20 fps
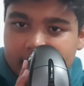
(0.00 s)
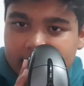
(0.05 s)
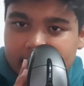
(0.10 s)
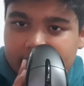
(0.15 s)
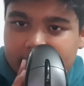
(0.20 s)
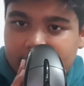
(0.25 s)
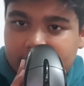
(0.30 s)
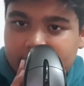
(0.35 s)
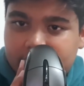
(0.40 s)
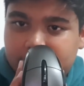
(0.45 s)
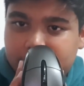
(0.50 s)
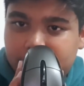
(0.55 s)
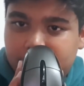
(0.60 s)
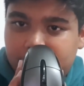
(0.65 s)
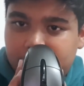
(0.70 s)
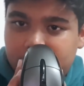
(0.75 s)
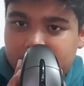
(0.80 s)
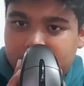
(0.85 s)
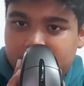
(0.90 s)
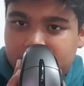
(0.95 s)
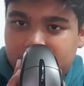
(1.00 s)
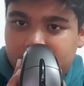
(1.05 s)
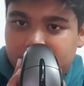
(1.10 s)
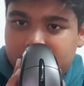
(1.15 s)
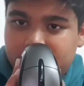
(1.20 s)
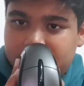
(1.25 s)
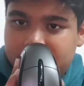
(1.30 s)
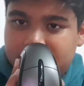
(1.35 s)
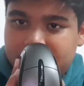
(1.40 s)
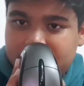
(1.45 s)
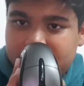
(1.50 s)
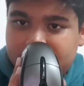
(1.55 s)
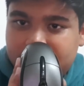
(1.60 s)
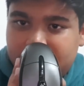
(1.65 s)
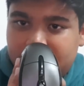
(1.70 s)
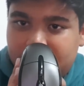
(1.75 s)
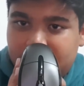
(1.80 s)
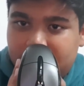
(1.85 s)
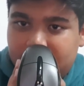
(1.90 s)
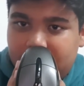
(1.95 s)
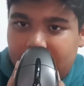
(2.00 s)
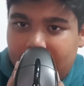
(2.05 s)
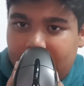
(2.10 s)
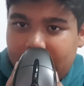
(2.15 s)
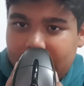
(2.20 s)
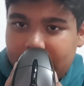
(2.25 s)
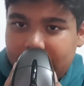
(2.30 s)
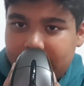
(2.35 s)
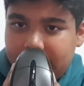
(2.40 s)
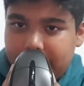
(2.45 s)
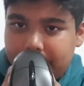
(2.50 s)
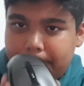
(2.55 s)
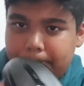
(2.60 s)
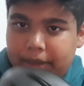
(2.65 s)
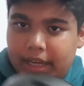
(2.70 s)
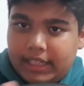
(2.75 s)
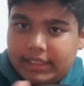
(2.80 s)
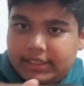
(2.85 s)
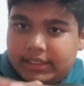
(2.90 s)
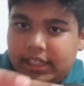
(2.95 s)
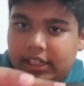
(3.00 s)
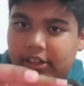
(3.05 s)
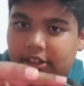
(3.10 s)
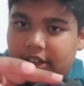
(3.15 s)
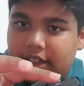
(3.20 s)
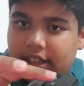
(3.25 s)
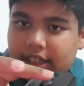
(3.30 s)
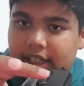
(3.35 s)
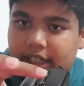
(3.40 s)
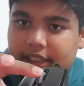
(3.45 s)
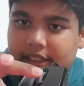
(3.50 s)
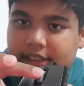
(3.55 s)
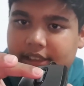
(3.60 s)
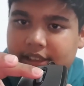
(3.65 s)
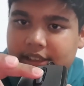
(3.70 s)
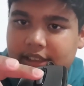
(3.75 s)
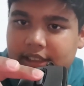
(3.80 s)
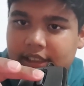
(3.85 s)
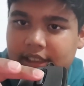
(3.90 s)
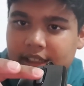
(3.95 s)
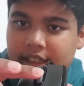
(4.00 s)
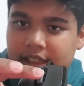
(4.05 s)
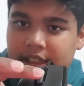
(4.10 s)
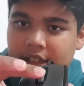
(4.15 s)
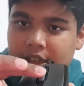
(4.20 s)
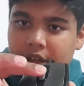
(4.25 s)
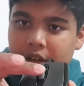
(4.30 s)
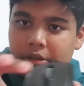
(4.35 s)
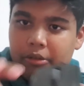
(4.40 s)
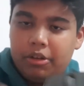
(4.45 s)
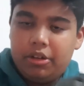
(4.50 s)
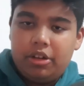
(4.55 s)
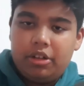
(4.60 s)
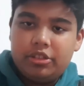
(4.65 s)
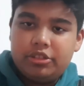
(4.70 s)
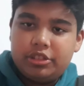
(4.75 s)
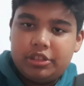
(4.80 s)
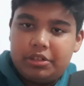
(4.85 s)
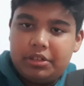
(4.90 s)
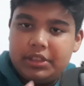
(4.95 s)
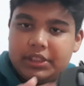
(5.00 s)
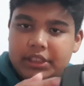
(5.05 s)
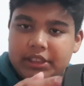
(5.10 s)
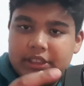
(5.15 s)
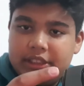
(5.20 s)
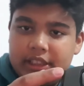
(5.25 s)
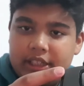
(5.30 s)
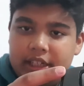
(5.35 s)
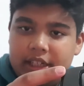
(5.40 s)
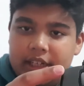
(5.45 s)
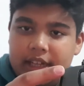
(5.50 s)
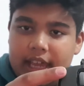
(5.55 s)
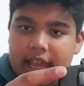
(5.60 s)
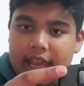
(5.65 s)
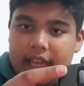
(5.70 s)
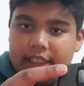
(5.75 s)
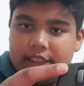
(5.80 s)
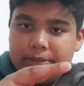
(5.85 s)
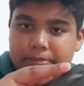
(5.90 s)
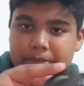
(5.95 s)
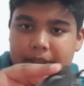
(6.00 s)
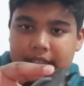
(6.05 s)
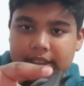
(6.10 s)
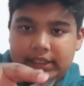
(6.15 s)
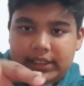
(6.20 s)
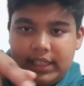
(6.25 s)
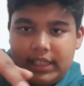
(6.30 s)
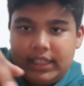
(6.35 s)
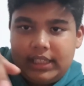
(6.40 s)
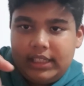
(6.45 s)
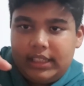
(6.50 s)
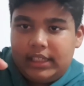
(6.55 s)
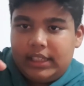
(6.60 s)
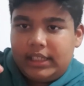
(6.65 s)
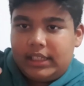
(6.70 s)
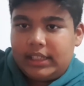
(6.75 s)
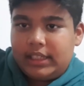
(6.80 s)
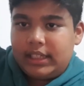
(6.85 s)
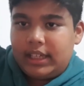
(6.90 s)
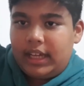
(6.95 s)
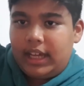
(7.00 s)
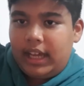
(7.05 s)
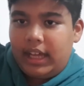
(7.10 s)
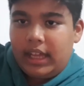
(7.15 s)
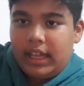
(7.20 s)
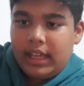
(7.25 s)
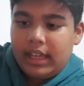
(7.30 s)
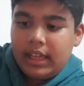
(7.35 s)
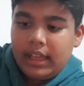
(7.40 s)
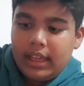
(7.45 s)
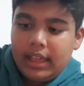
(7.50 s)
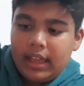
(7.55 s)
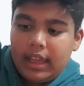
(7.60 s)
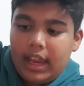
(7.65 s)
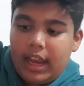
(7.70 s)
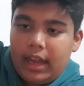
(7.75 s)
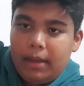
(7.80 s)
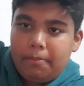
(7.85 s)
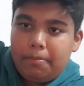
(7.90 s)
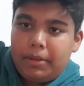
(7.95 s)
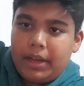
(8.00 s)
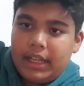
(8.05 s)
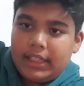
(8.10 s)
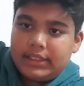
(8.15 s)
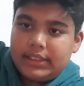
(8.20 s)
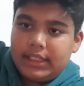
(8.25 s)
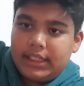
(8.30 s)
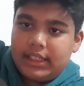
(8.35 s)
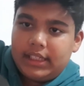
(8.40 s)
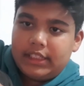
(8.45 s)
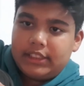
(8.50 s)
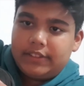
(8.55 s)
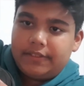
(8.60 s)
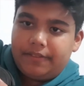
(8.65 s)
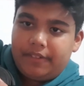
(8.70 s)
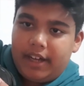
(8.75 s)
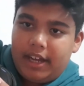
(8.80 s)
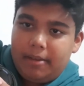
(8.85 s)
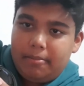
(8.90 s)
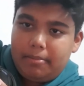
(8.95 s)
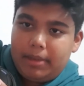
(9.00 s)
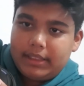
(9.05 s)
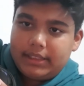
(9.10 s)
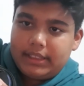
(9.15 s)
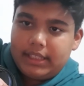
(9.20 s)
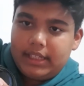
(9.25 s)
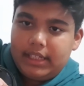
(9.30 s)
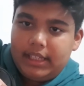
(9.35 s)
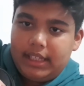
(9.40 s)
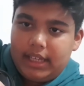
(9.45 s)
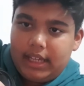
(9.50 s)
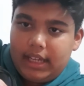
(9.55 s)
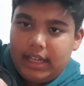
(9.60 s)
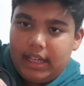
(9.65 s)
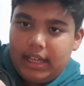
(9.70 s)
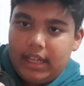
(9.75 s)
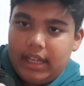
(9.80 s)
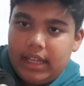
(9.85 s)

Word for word: this would also register uh, pressing on this would also register as pressing here and pressing this front button here.